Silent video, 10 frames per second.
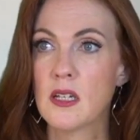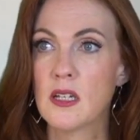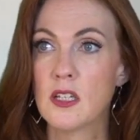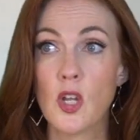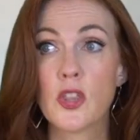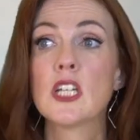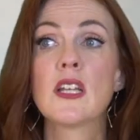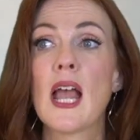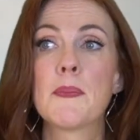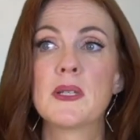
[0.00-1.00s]
Nothing could
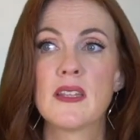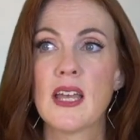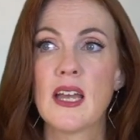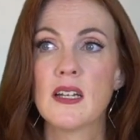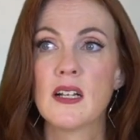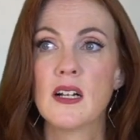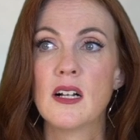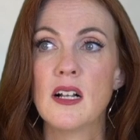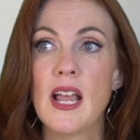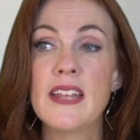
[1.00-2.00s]
happen to that.
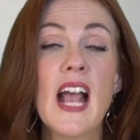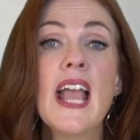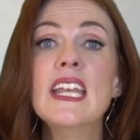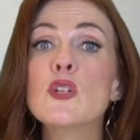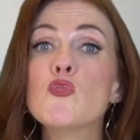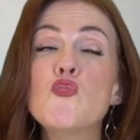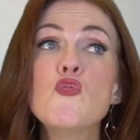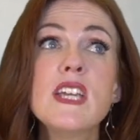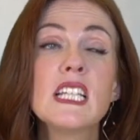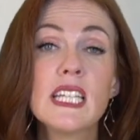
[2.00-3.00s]
And it
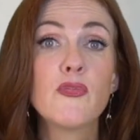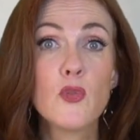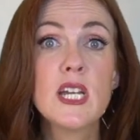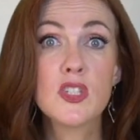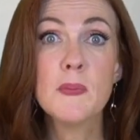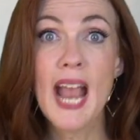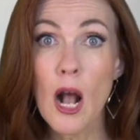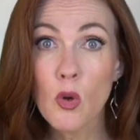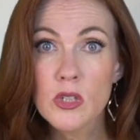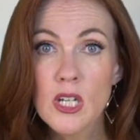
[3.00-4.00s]
really freaks me
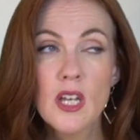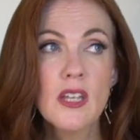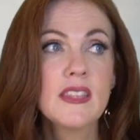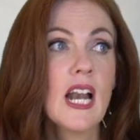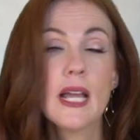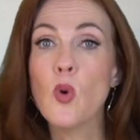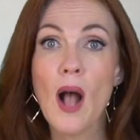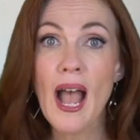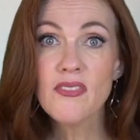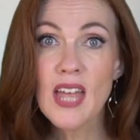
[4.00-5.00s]
out that I don't
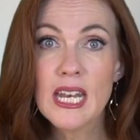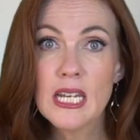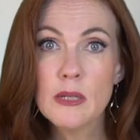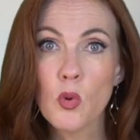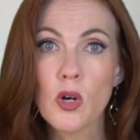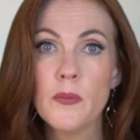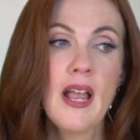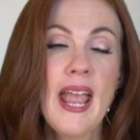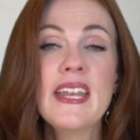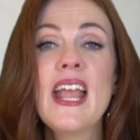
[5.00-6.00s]
have that anymore.
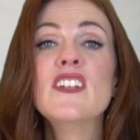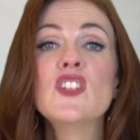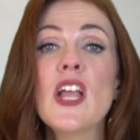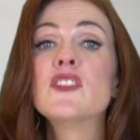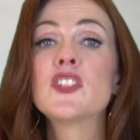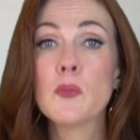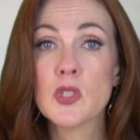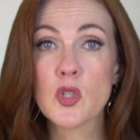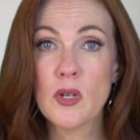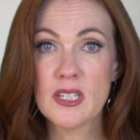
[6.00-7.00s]
And
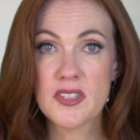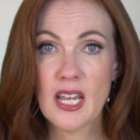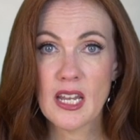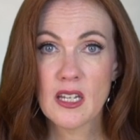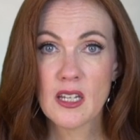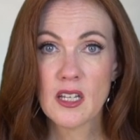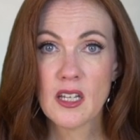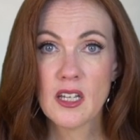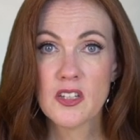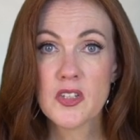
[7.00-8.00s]
someone's going
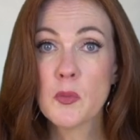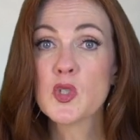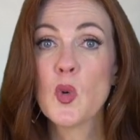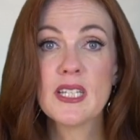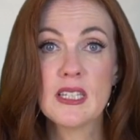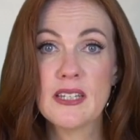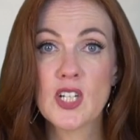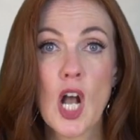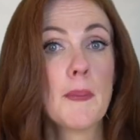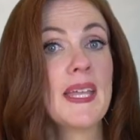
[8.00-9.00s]
to leave a
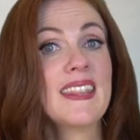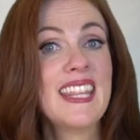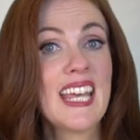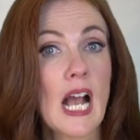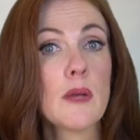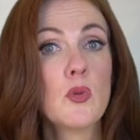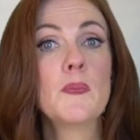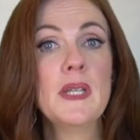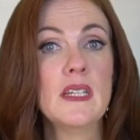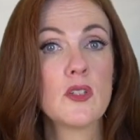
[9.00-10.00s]
comment that I will
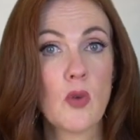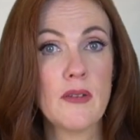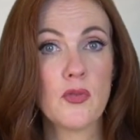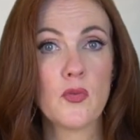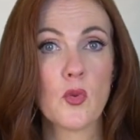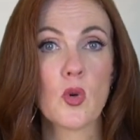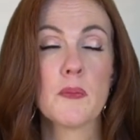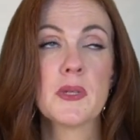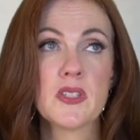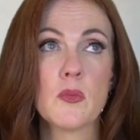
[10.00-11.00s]
be grateful for,
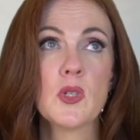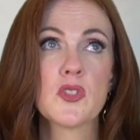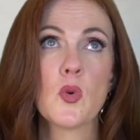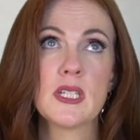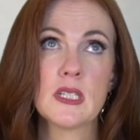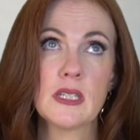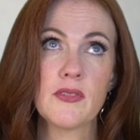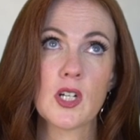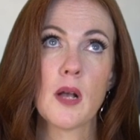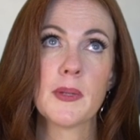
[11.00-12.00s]
but someone is going to leave
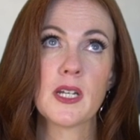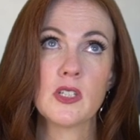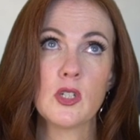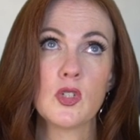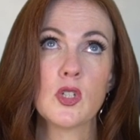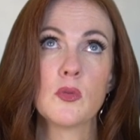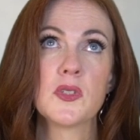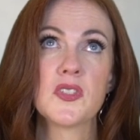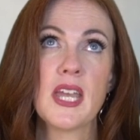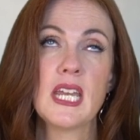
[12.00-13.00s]
a comment on YouTube
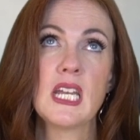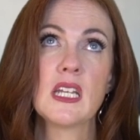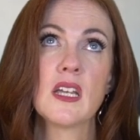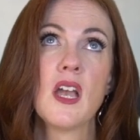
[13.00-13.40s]
saying,